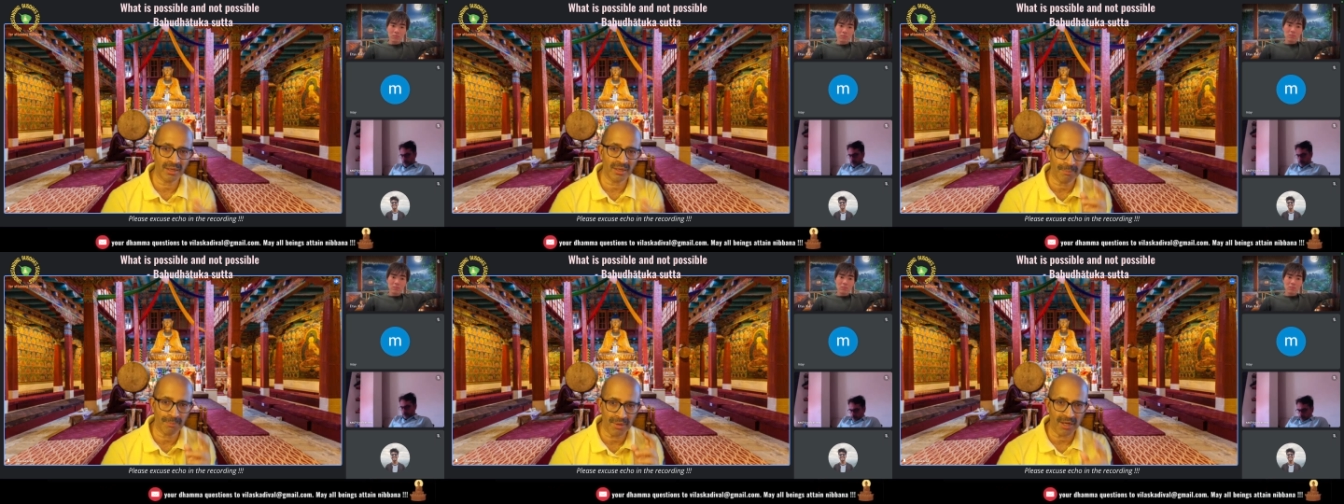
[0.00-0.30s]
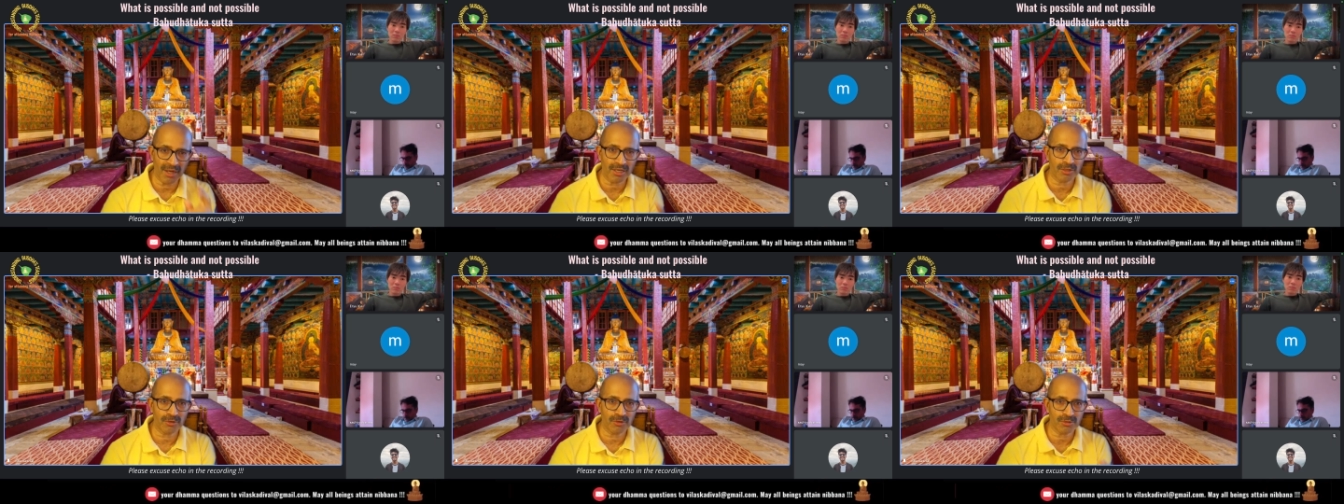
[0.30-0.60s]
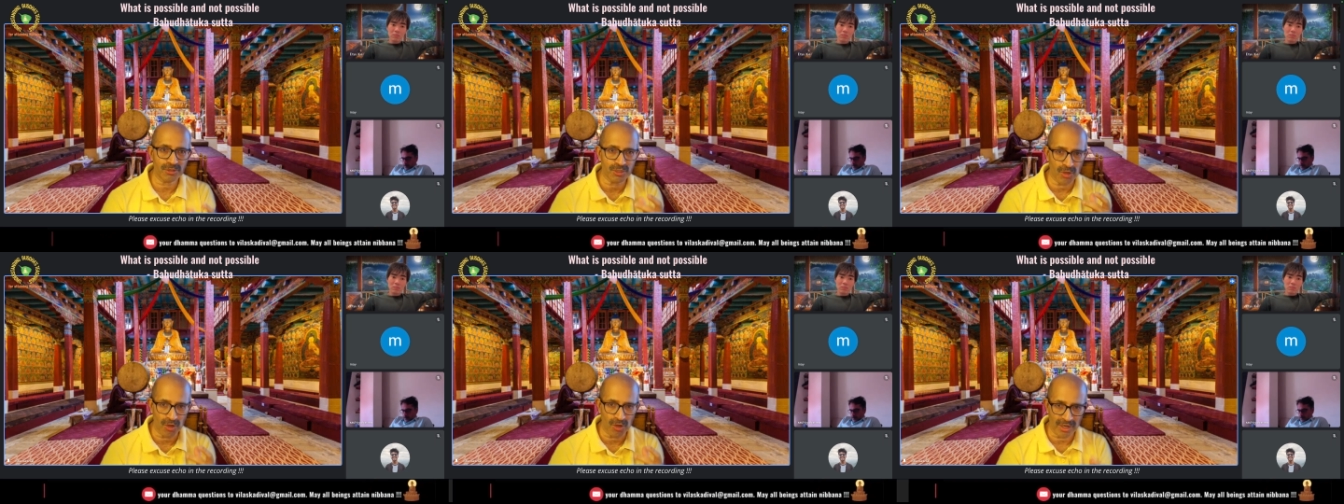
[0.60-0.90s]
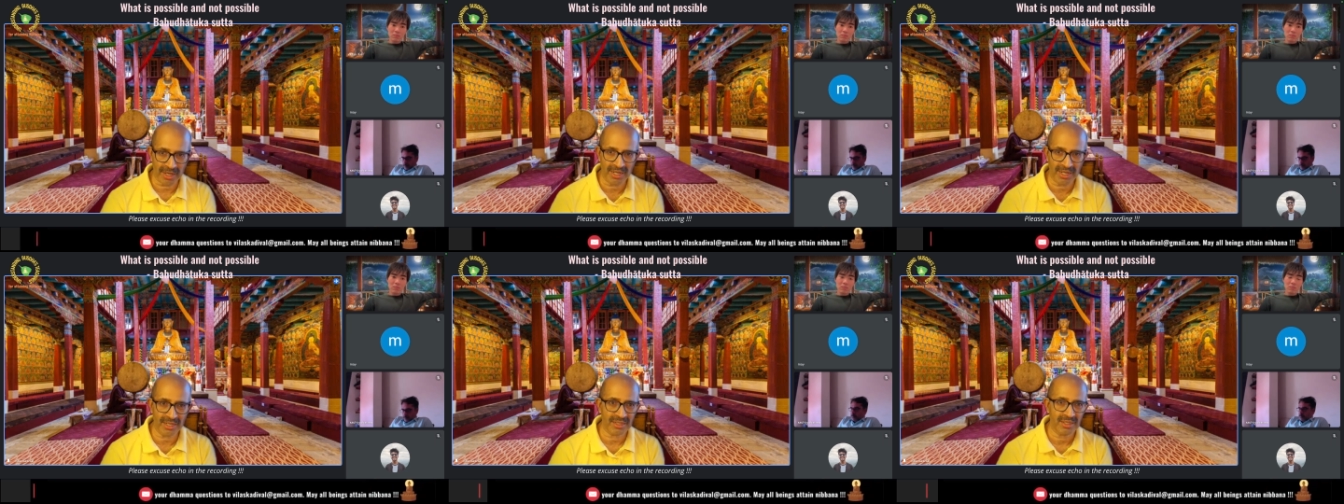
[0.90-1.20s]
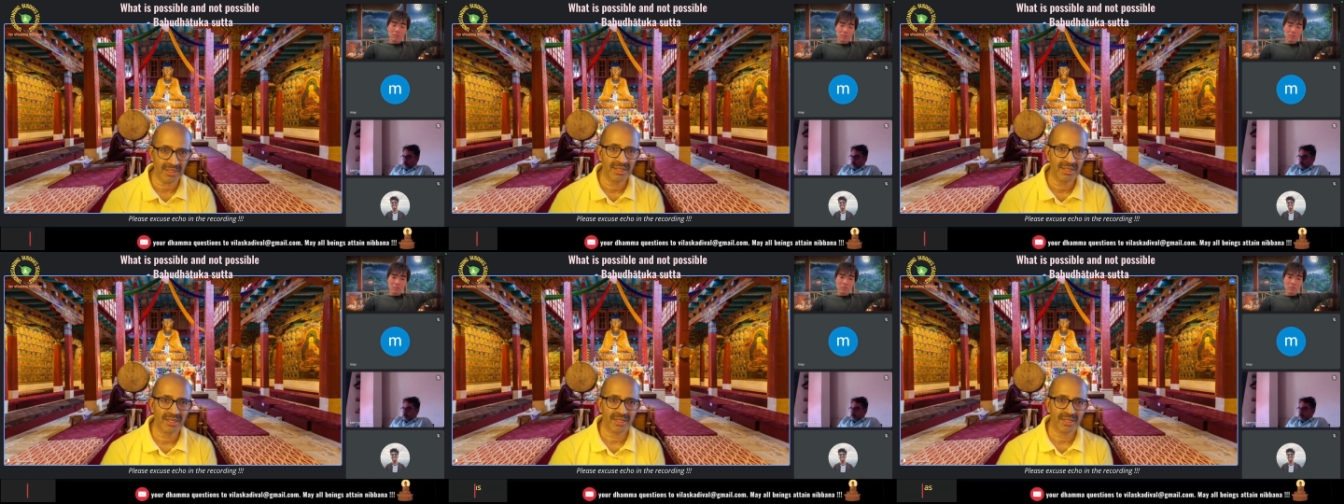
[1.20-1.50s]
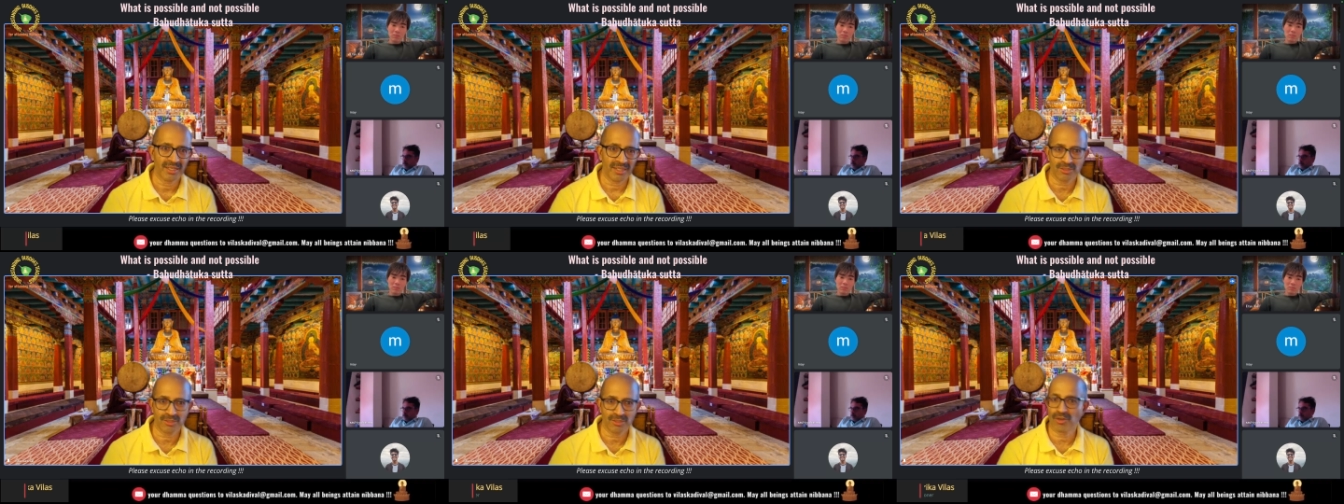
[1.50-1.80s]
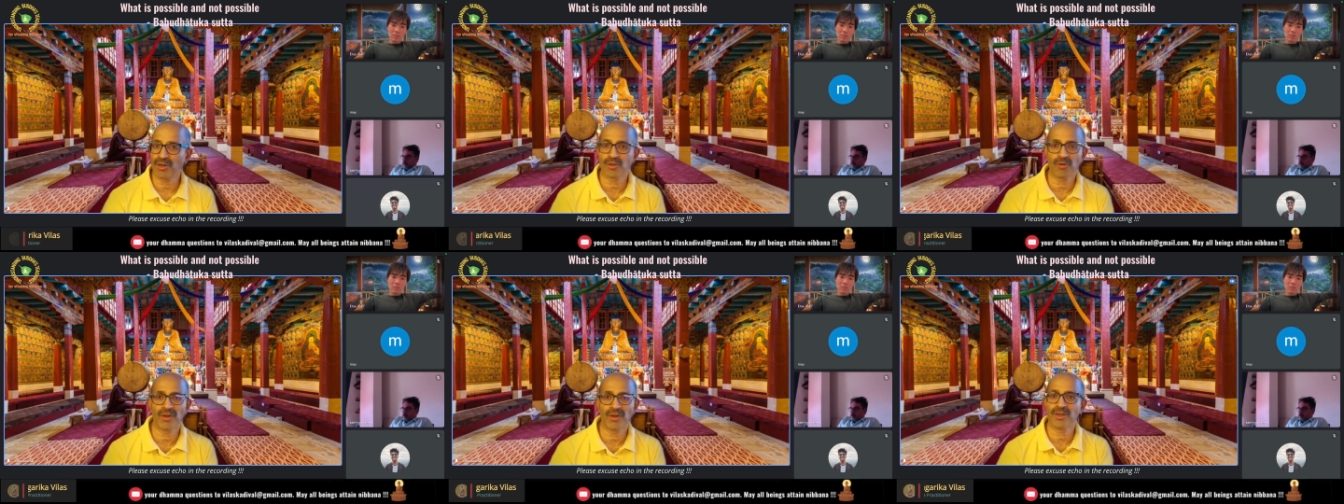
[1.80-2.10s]
a plug to a socket. It's
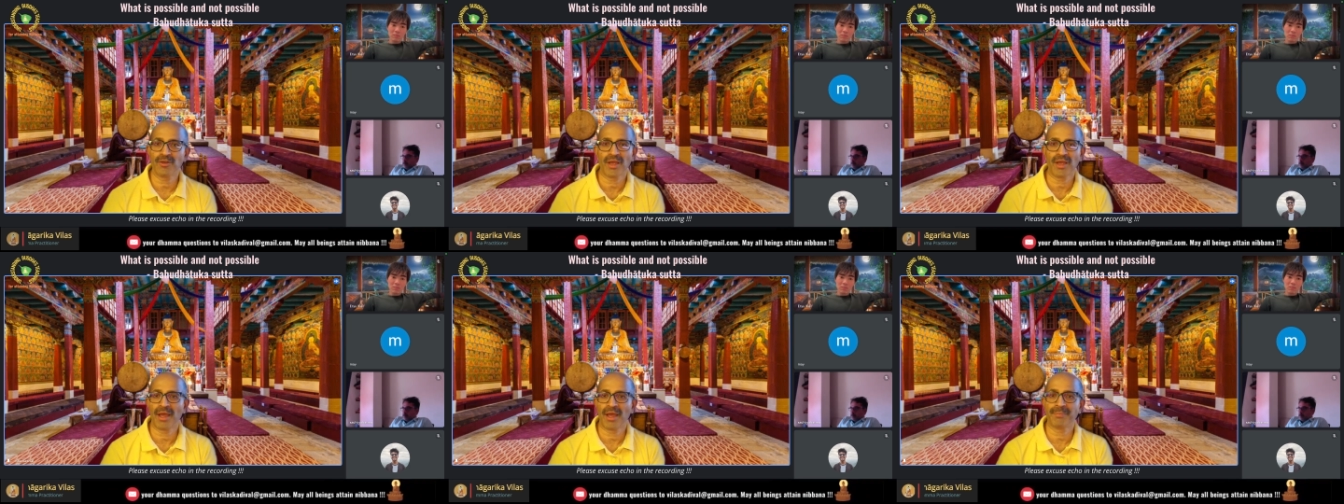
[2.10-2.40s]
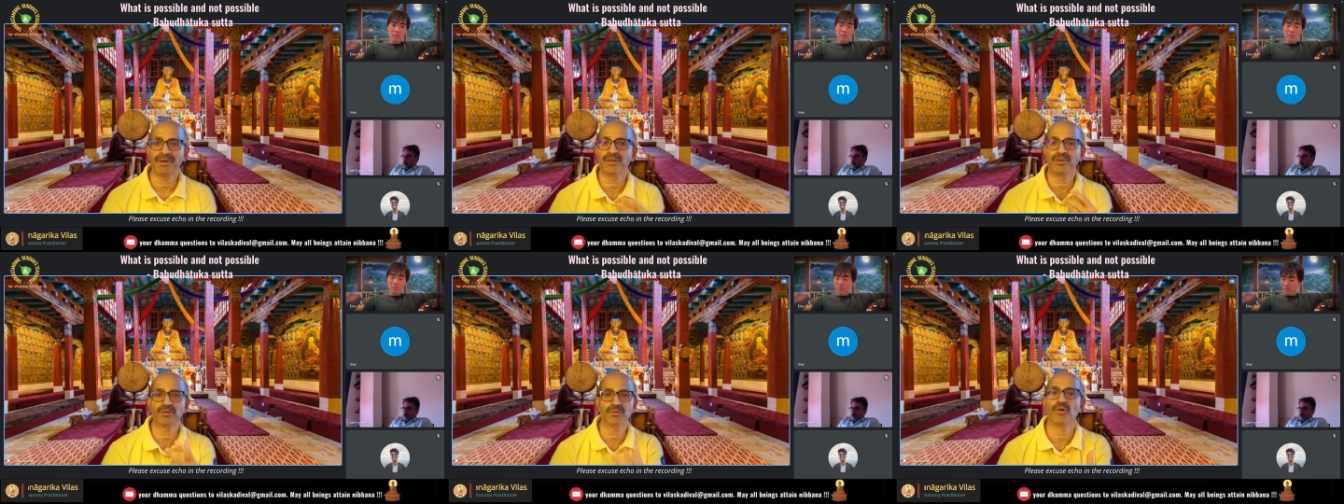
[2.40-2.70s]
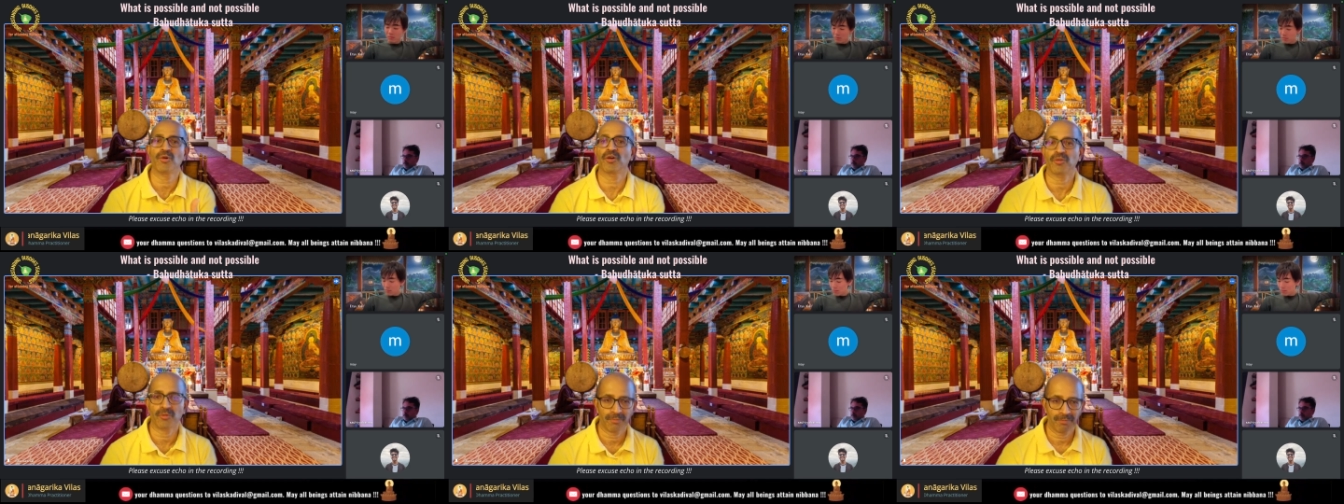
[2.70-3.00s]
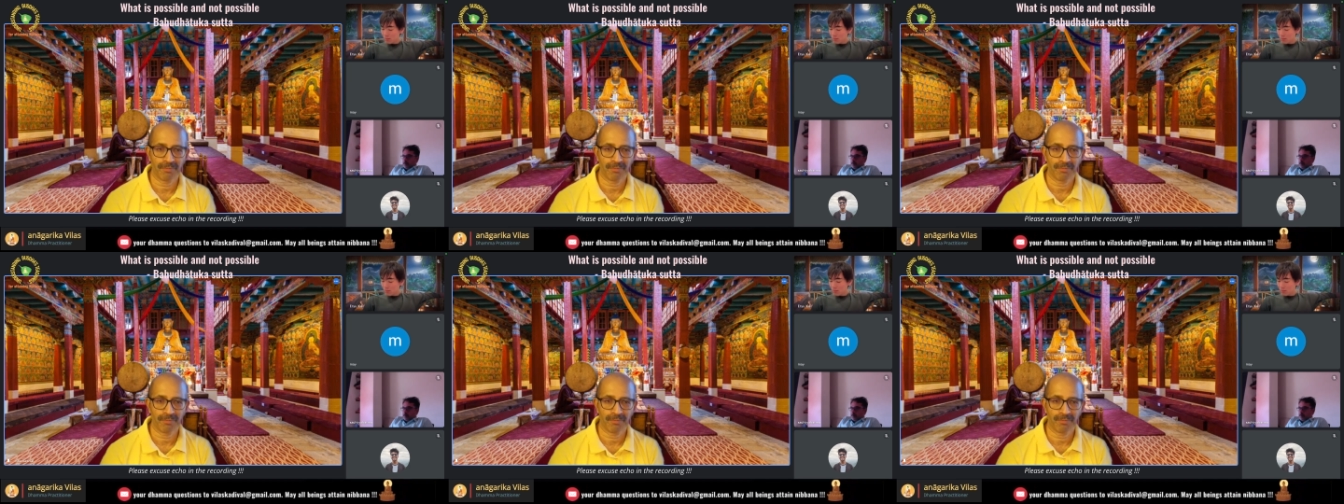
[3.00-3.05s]
not going to happen tomorrow.